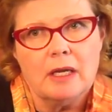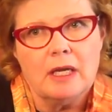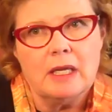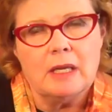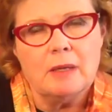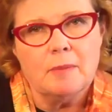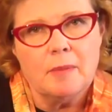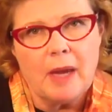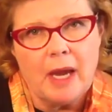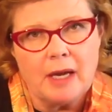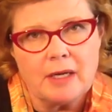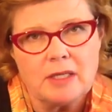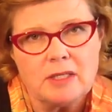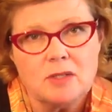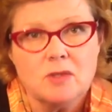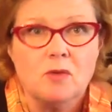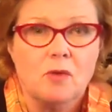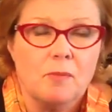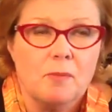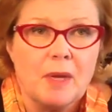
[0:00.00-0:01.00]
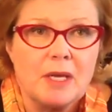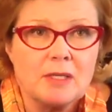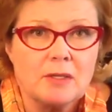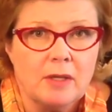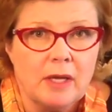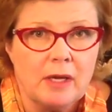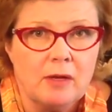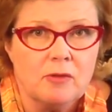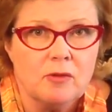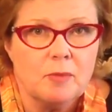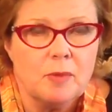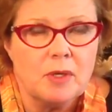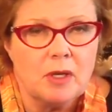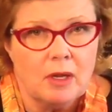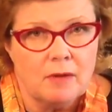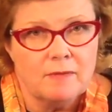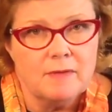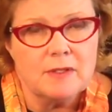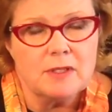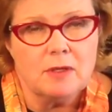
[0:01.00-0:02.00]
it impacted sort of mental health, but
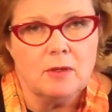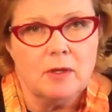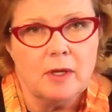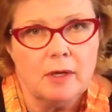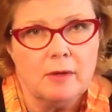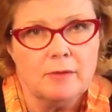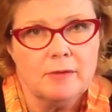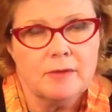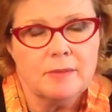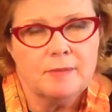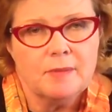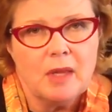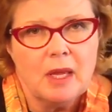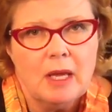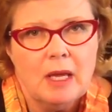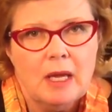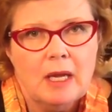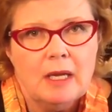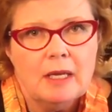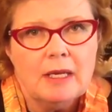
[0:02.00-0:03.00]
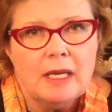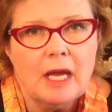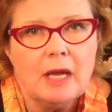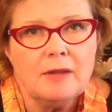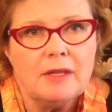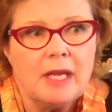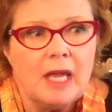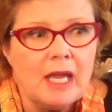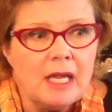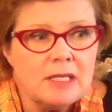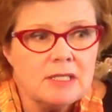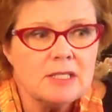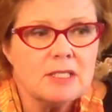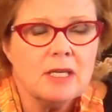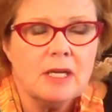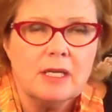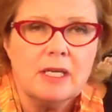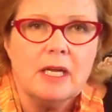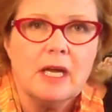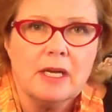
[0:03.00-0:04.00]
not physical health. Now, the ACE
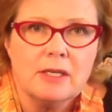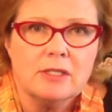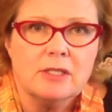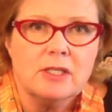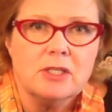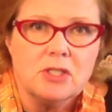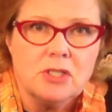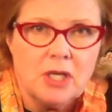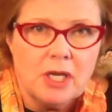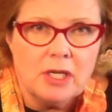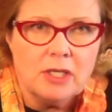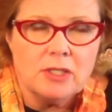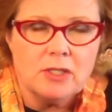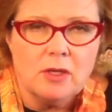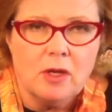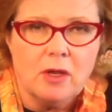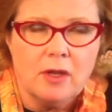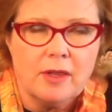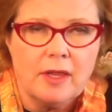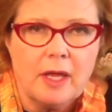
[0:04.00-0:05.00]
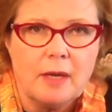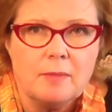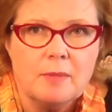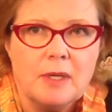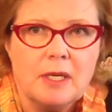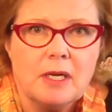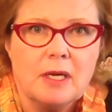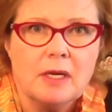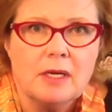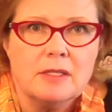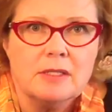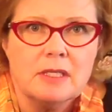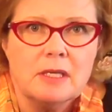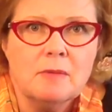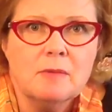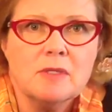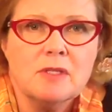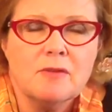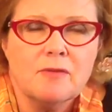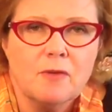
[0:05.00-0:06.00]
study actually changed all of that because
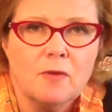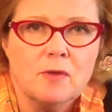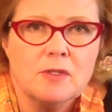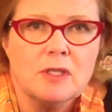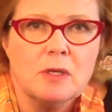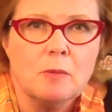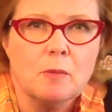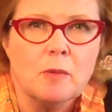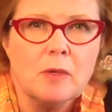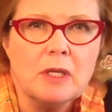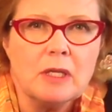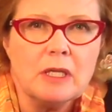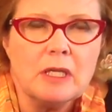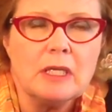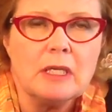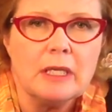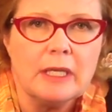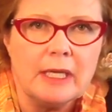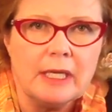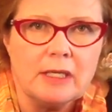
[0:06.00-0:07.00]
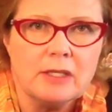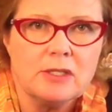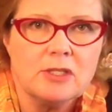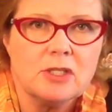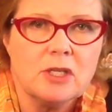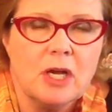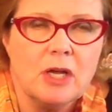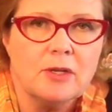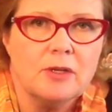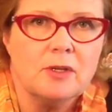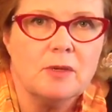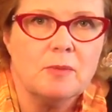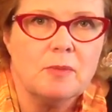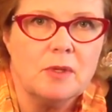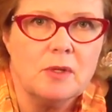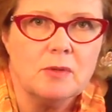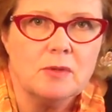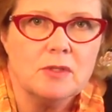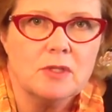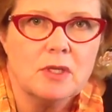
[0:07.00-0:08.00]
it was the first that really linked childhood
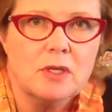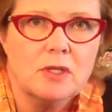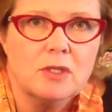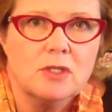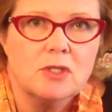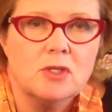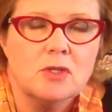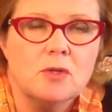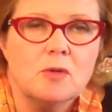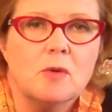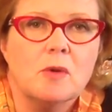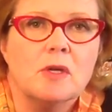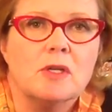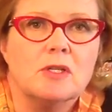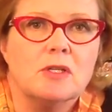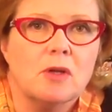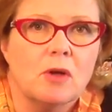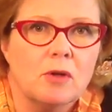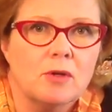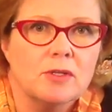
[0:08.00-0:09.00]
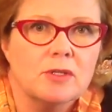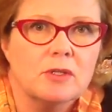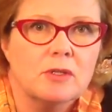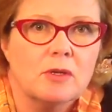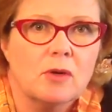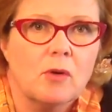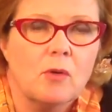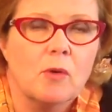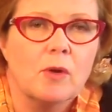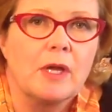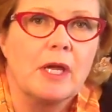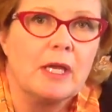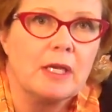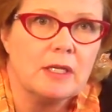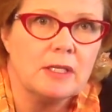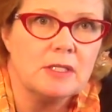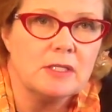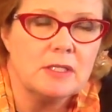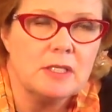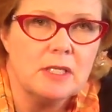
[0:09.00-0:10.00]
abuse to adult
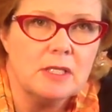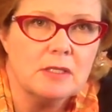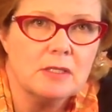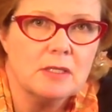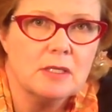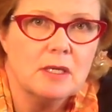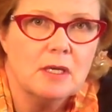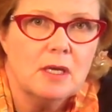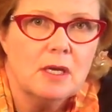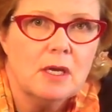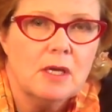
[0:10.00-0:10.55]
organic disease.